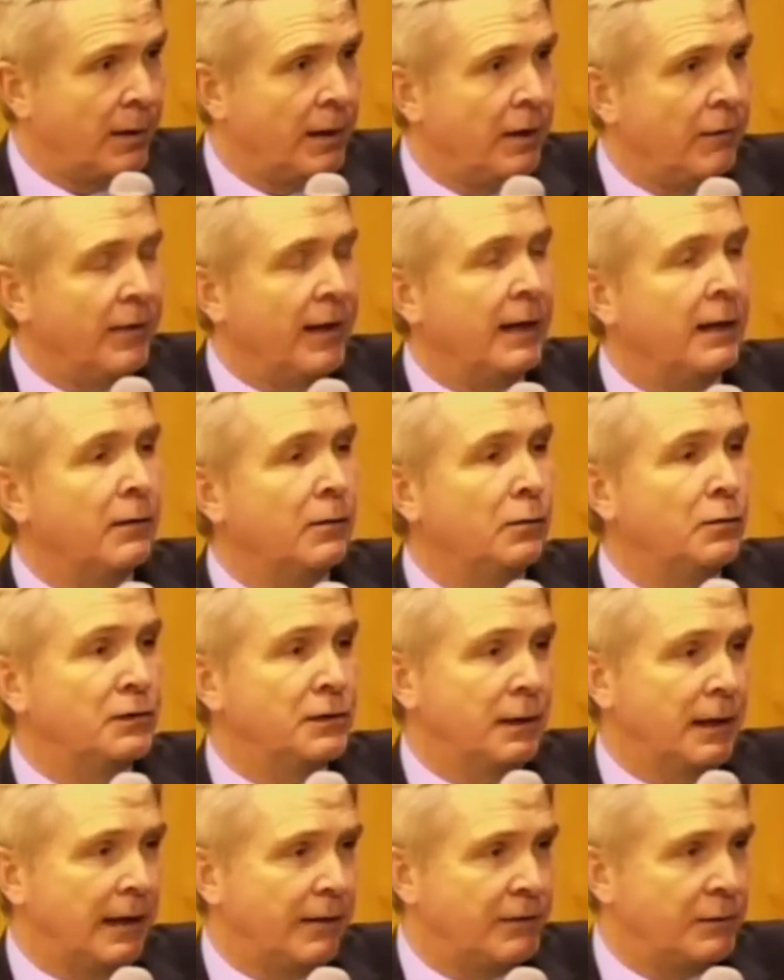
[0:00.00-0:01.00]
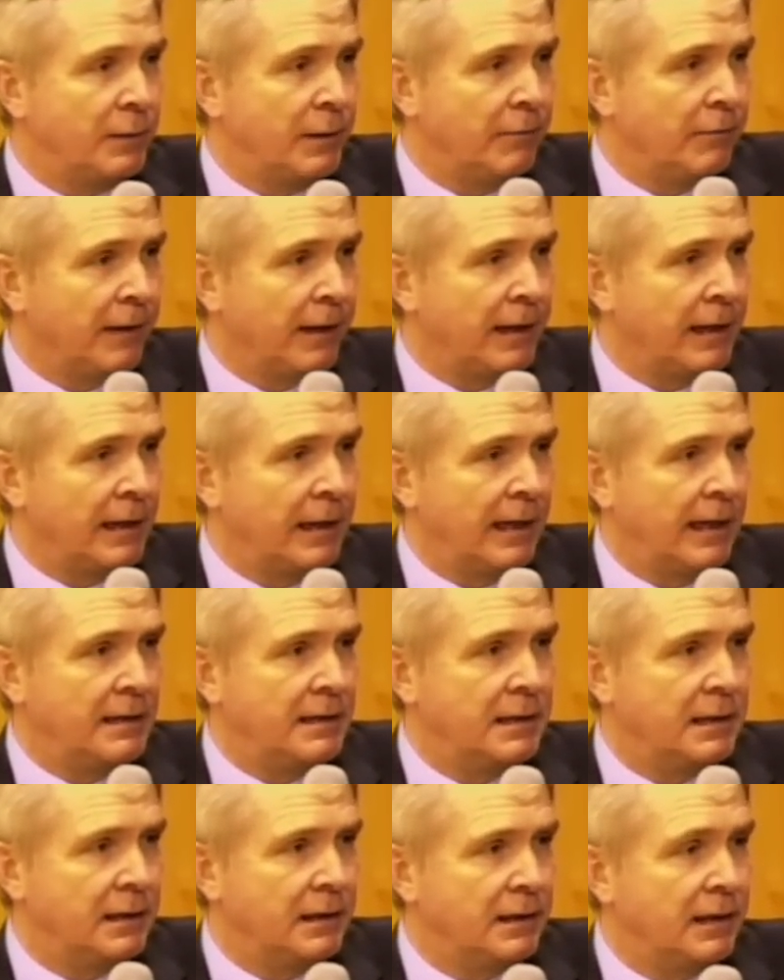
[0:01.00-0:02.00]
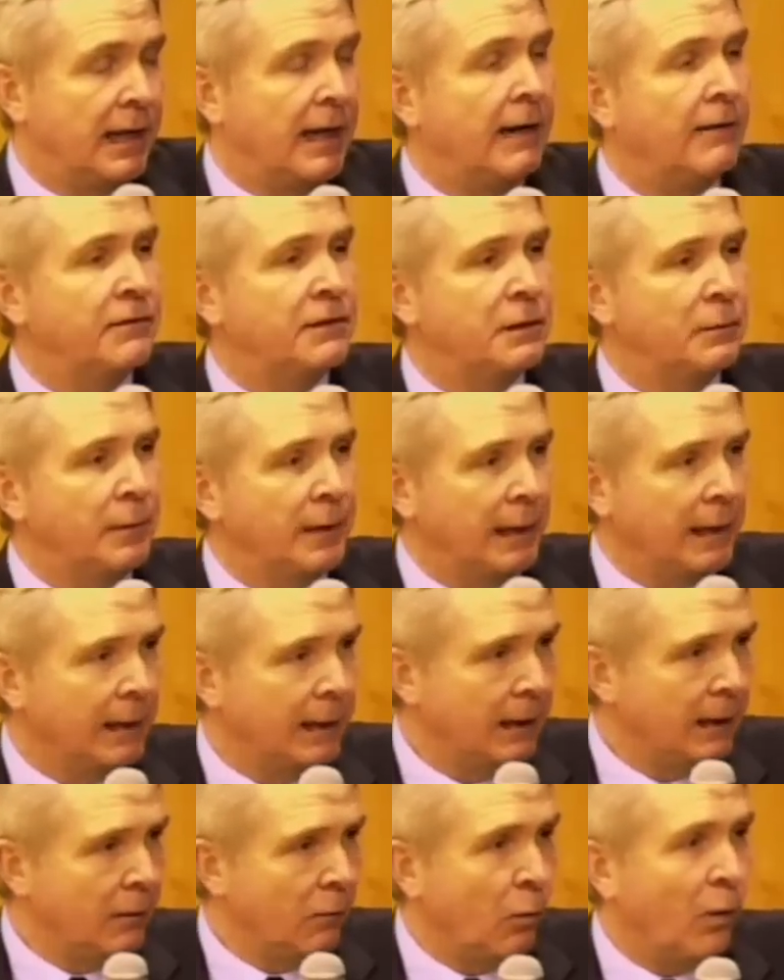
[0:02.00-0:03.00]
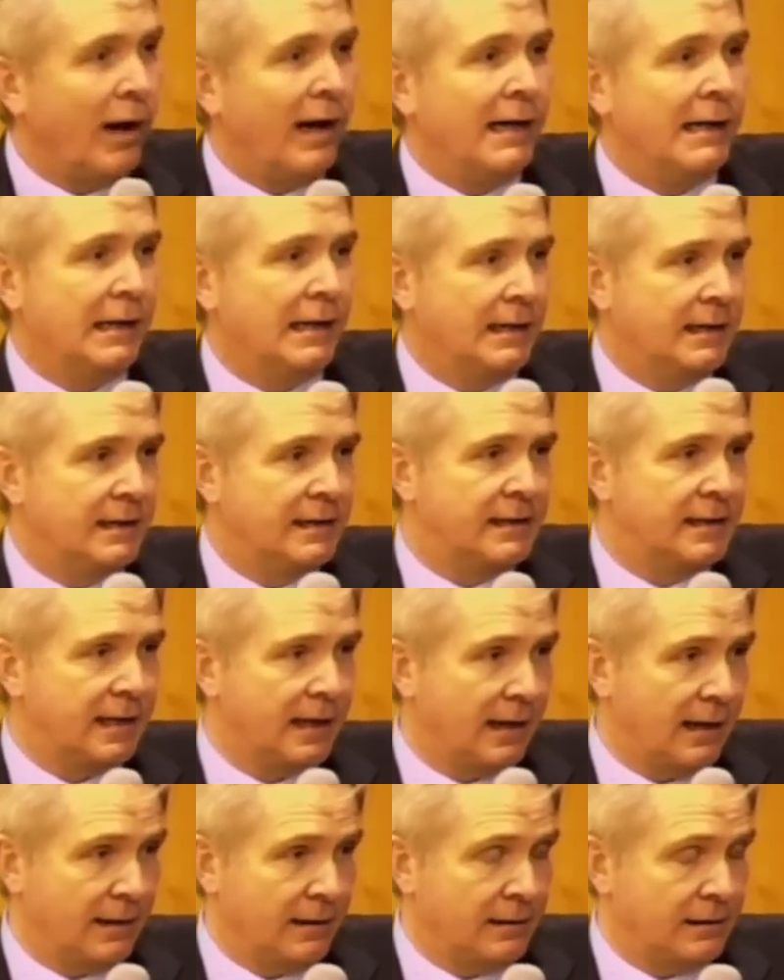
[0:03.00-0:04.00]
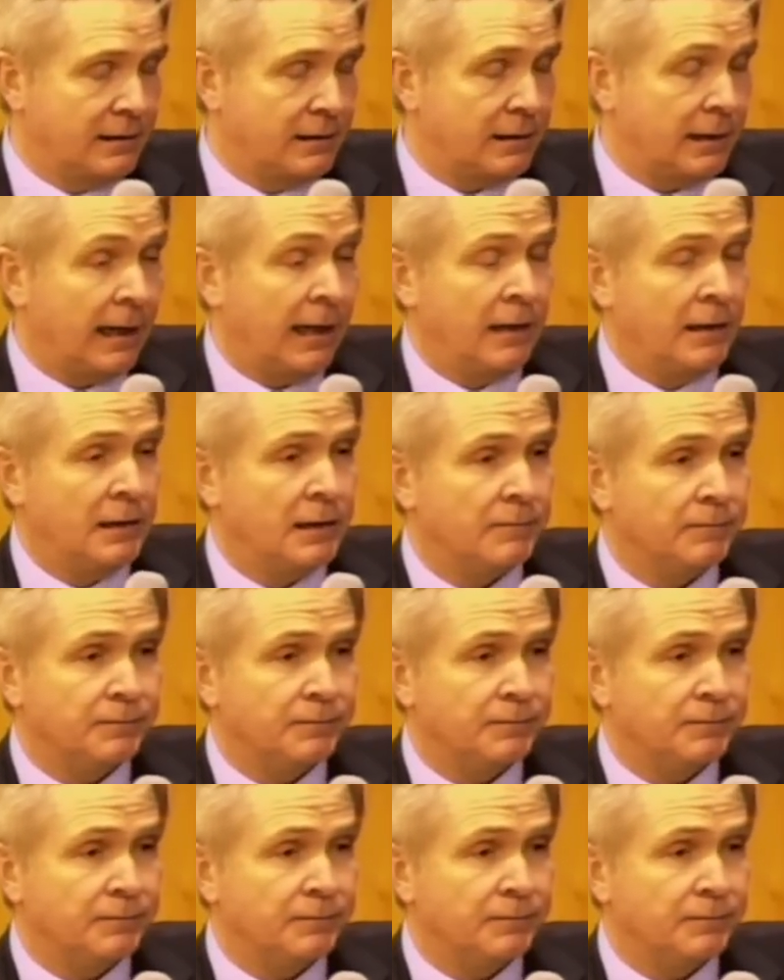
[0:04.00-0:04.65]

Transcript: they also have to be regulated, they have to be widely discussed, and